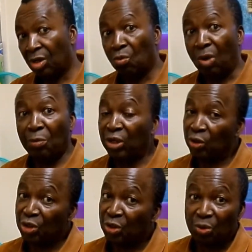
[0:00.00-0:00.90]
Where we
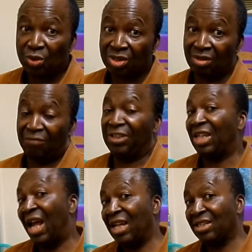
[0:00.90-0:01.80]
don't use
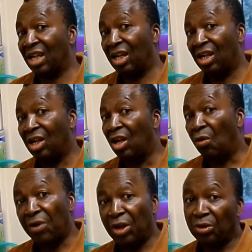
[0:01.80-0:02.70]
fertilizer,
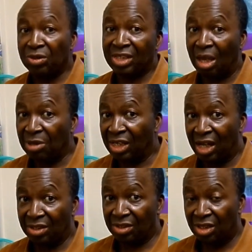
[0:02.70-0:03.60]
we don't use
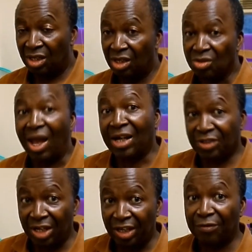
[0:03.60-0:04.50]
chemicals. So
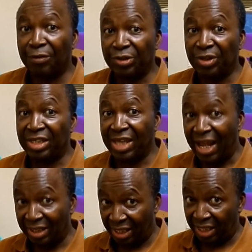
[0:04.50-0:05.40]
actually, if you want to eat
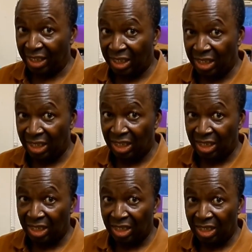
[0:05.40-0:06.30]
healthy,
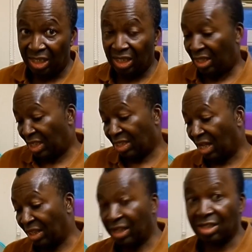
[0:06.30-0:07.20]
these are
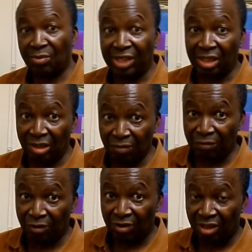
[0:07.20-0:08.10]
the things we can go
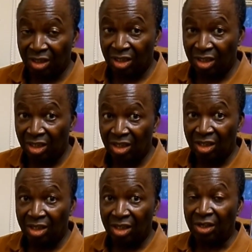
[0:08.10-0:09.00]
for.
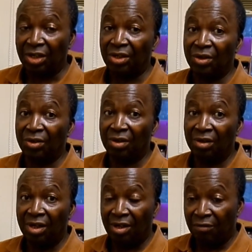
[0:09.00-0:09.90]
You know,
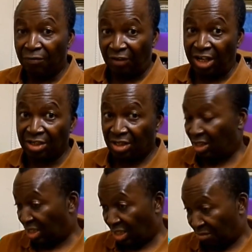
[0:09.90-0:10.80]

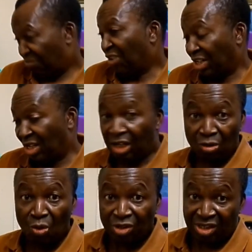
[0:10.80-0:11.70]
freshly
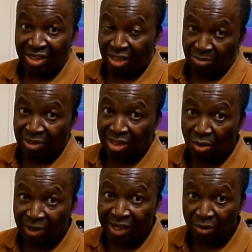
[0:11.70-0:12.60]
cooked, especially
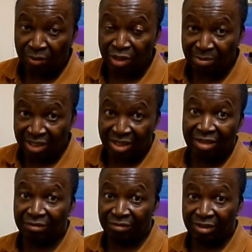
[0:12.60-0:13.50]
when I cook it myself.